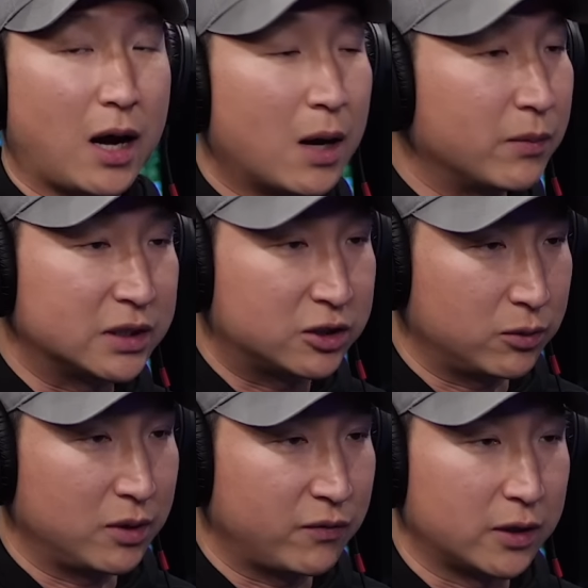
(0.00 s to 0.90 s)
I'm
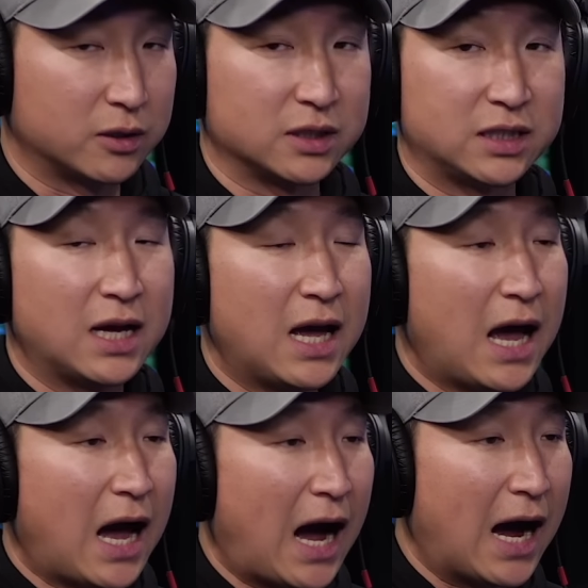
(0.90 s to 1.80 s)
extremely federalist.
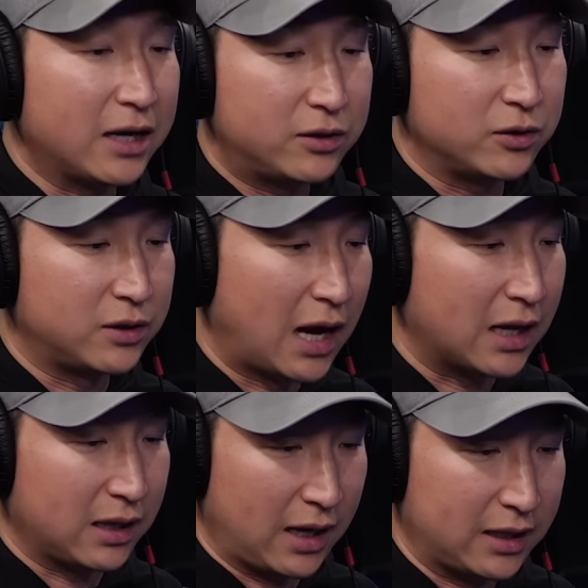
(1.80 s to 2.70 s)
I do
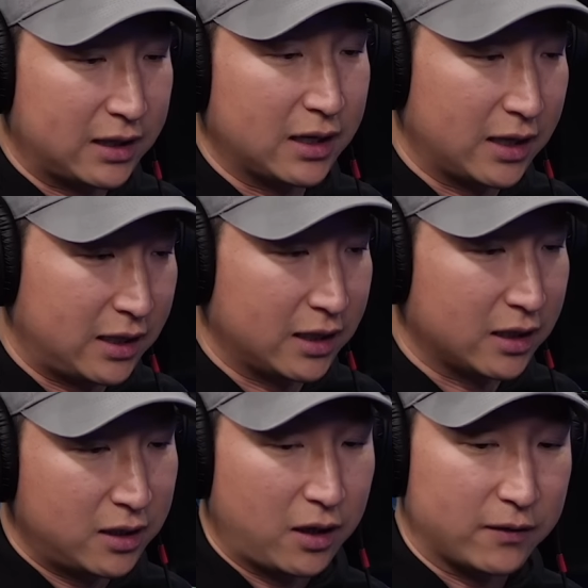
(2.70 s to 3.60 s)
not like the idea
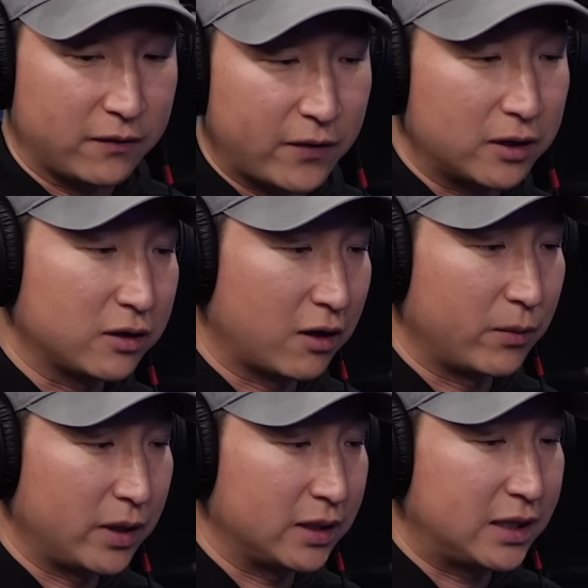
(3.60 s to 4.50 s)
of the federal
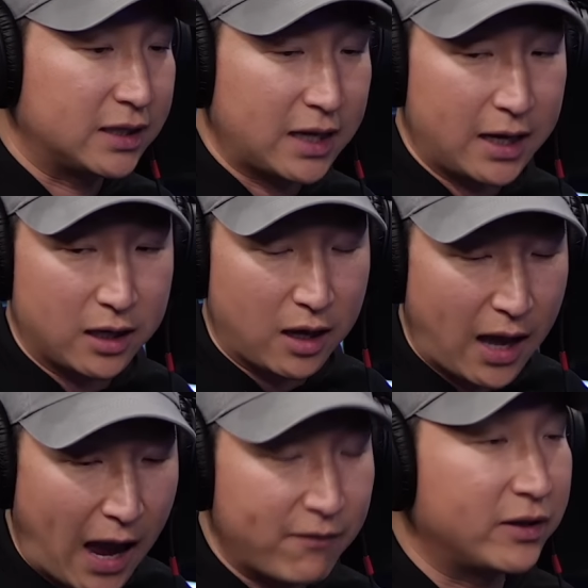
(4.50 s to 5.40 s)
government dictating
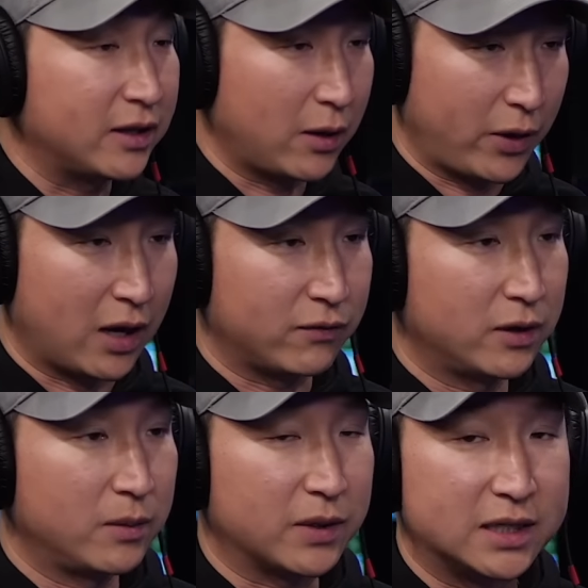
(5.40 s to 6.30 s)
everything that we have.
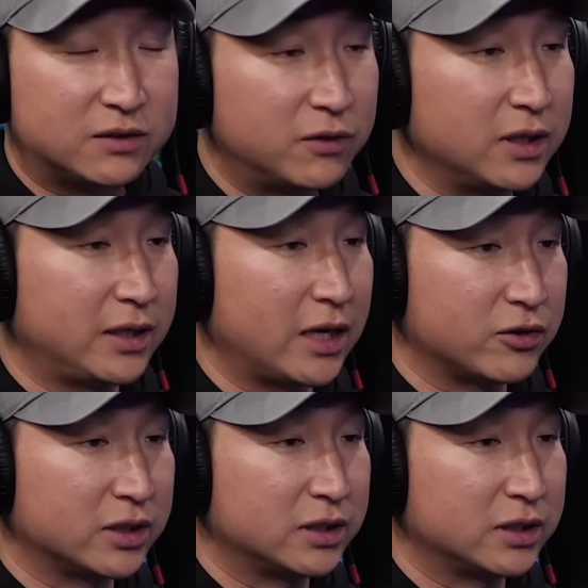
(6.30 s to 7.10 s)
No. It's really dangerous.